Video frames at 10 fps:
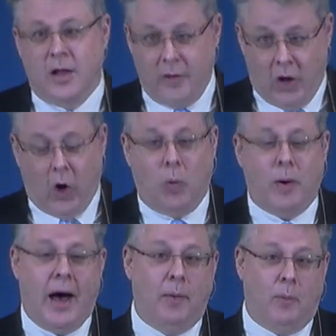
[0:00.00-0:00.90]
The whole
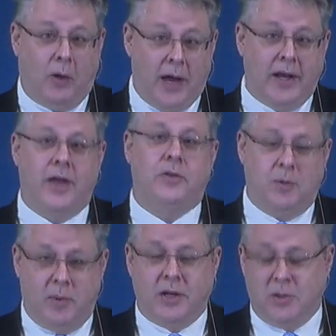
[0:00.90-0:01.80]
Bible and
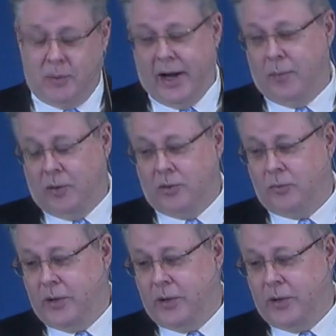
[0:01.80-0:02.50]
nothing but the Bible.